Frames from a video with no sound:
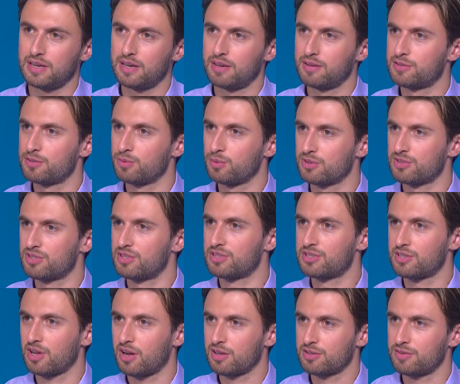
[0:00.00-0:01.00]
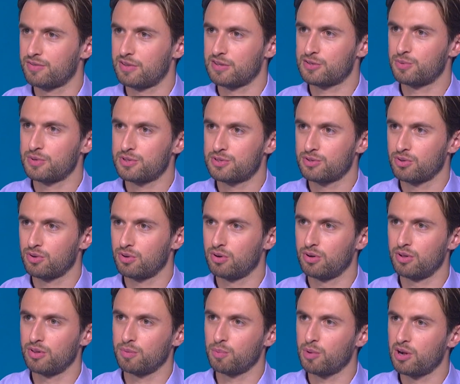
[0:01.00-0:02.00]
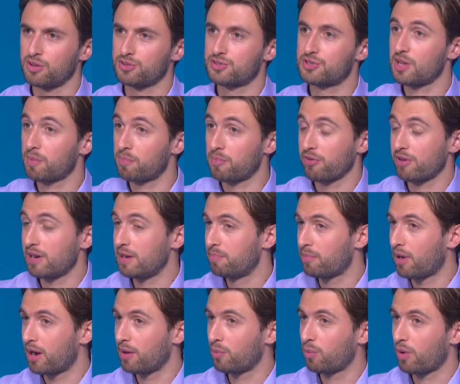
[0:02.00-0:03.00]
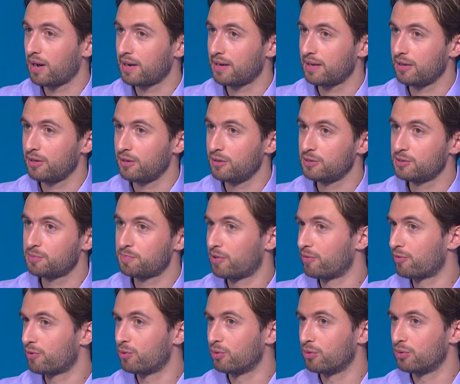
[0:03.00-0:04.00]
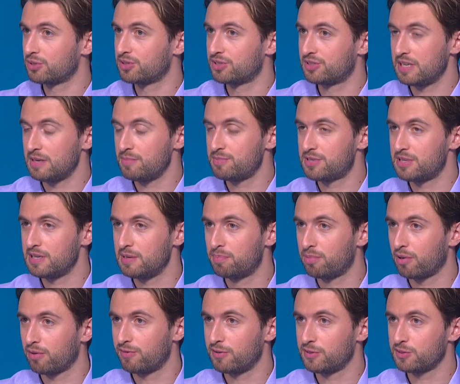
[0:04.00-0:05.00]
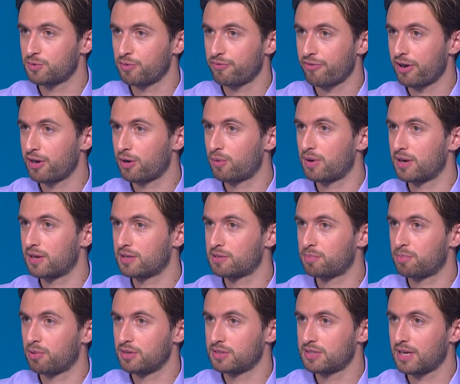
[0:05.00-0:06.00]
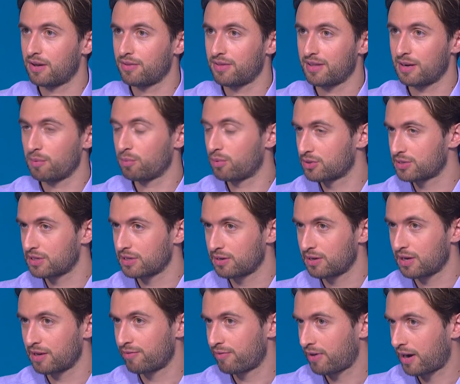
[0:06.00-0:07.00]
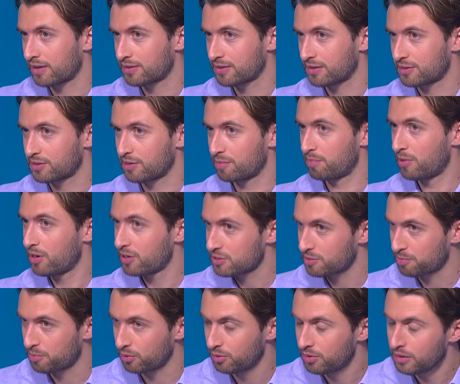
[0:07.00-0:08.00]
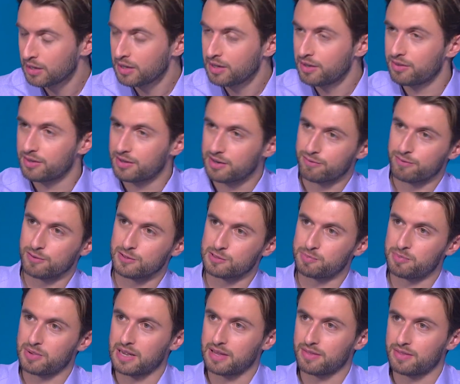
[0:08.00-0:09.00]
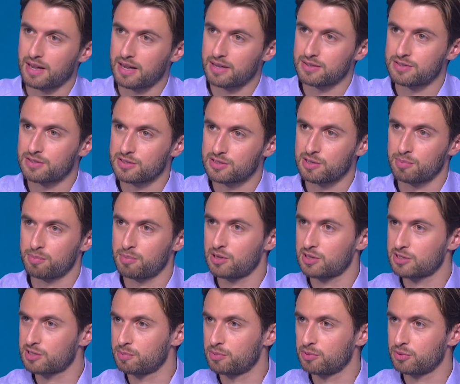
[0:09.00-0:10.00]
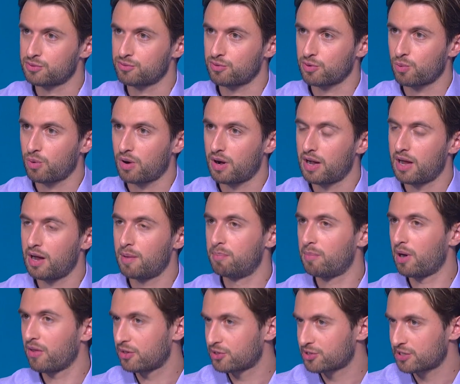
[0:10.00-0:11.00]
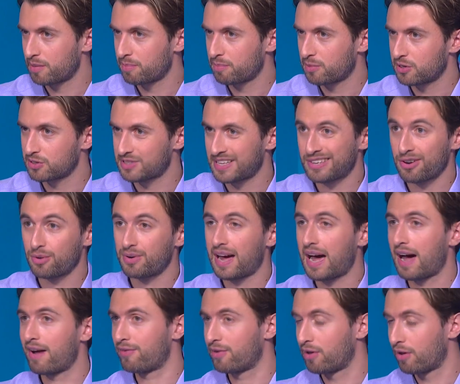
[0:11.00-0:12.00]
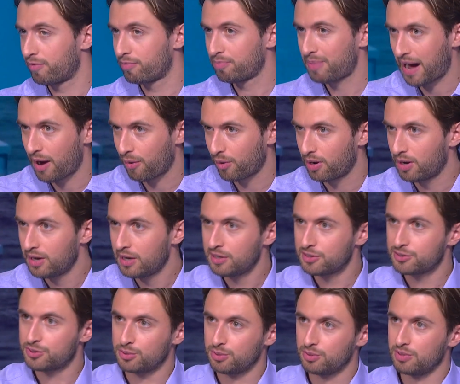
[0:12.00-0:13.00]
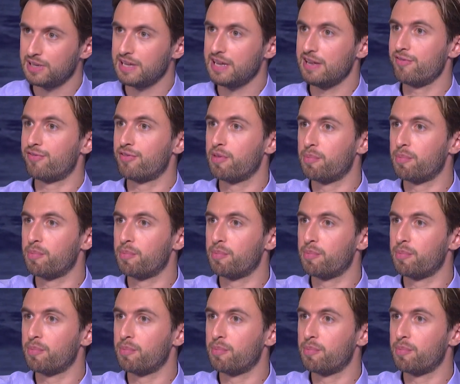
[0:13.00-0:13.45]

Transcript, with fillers: Uh, towards the start of this, we saw the word submarine widely used, but of course, deep sea boffins were very quick to point out that it was, in, in fact, a submersible. The difference being that submersibles require a mothership because they don't have enough power to leave the